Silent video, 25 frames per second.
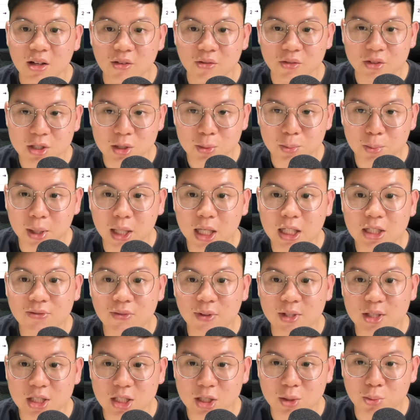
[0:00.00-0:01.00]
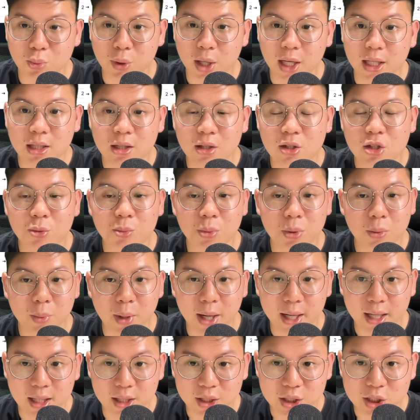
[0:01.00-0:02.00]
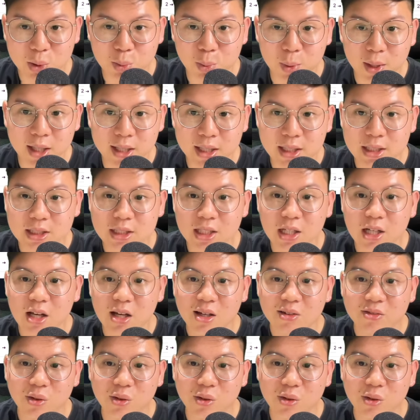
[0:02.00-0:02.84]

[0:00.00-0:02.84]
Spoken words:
For Spurs versus Brighton, you'd be backing Spurs.